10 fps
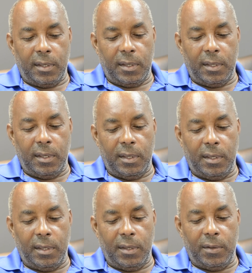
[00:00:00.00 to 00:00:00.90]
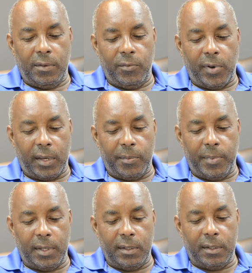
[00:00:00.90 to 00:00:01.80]
he
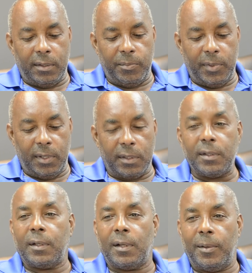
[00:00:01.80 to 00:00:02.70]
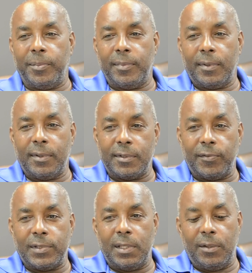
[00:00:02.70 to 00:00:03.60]
recommended me to the club because
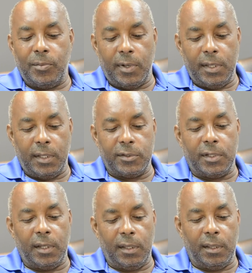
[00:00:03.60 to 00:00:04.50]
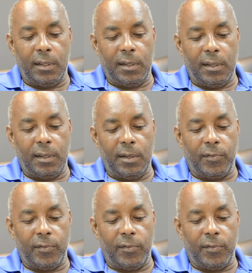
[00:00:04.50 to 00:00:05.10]
obviously what he had seen, he, he,